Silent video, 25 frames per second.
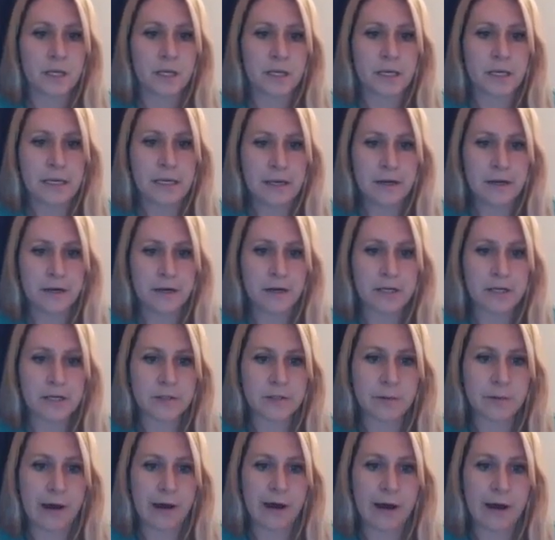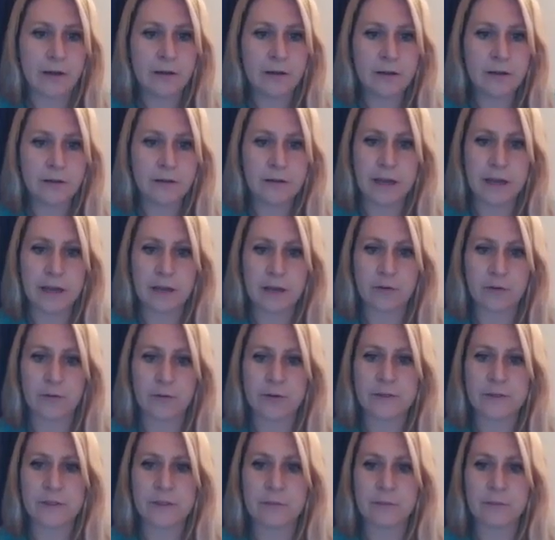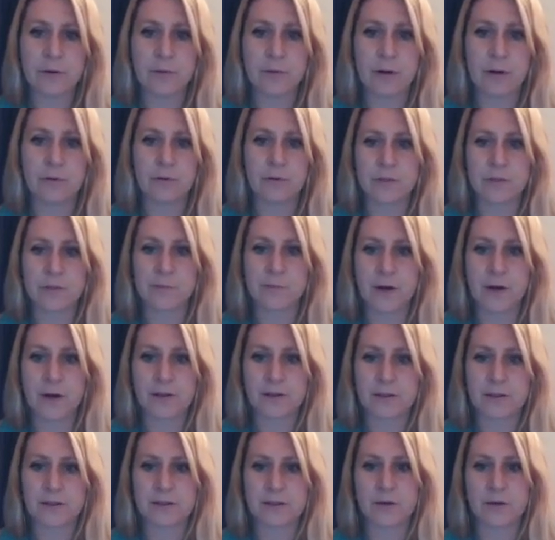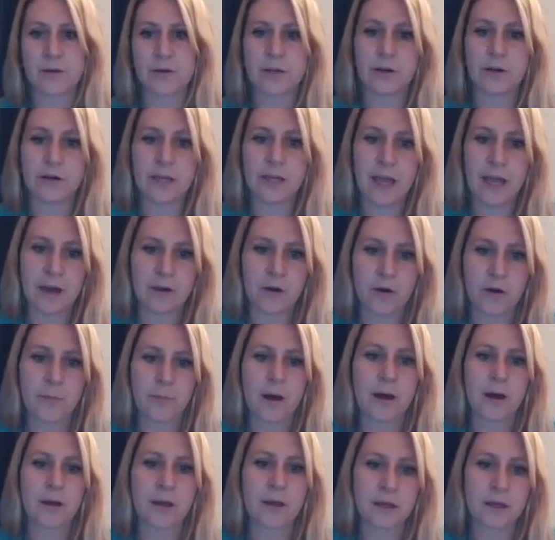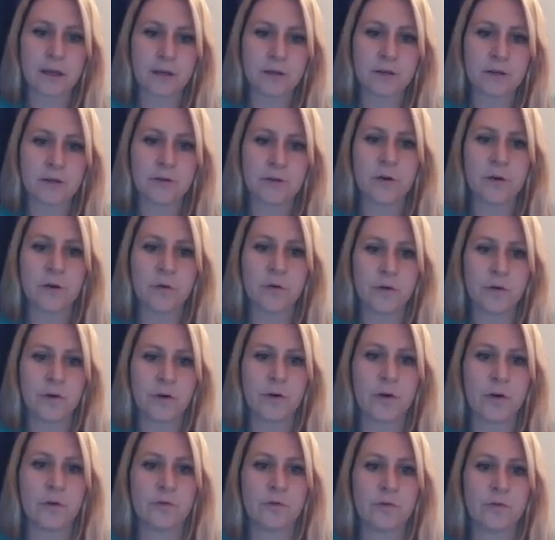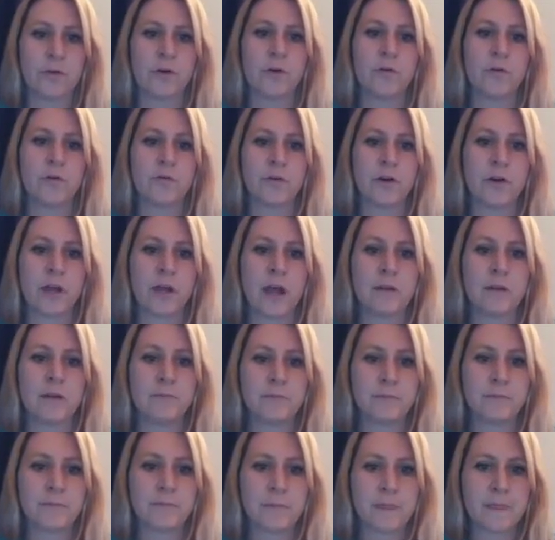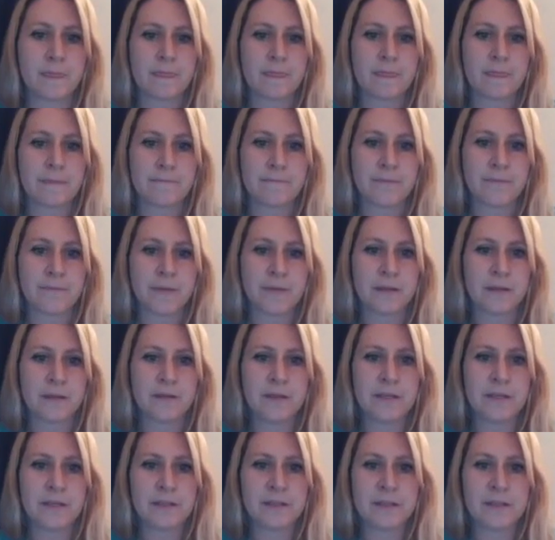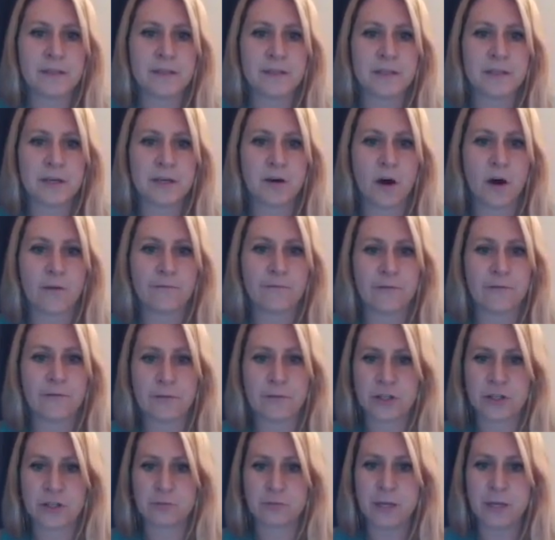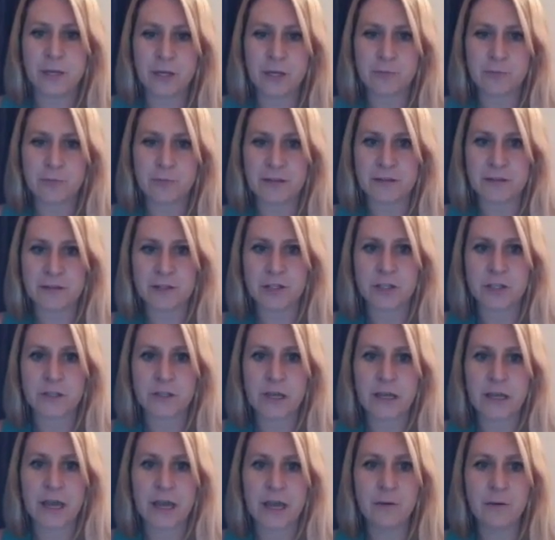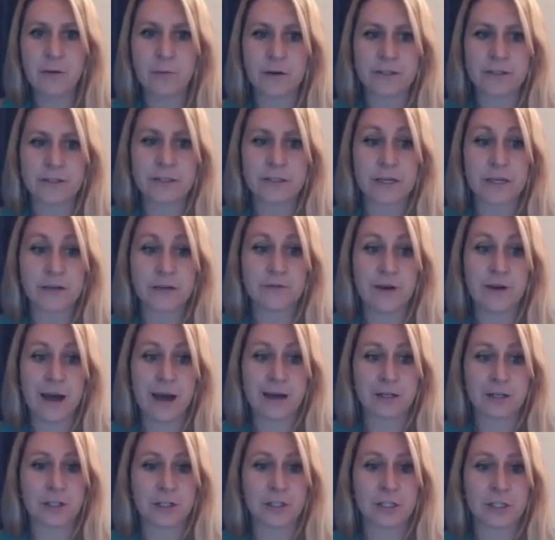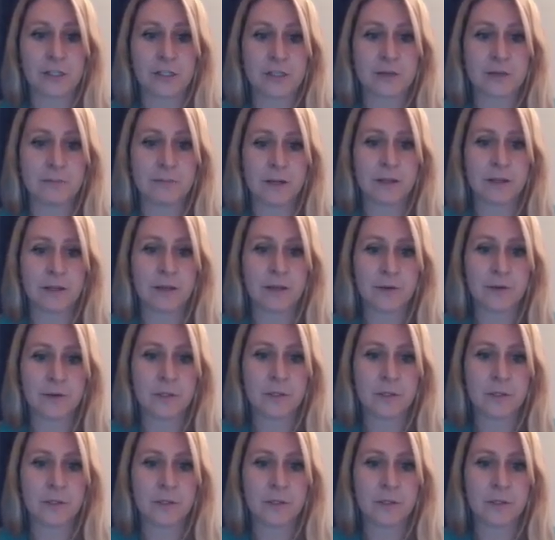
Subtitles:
Here as well, they can only submit one response, so they can't go back in and do it over and over and over again. This is the confirmation page message that they get once they've actually submitted their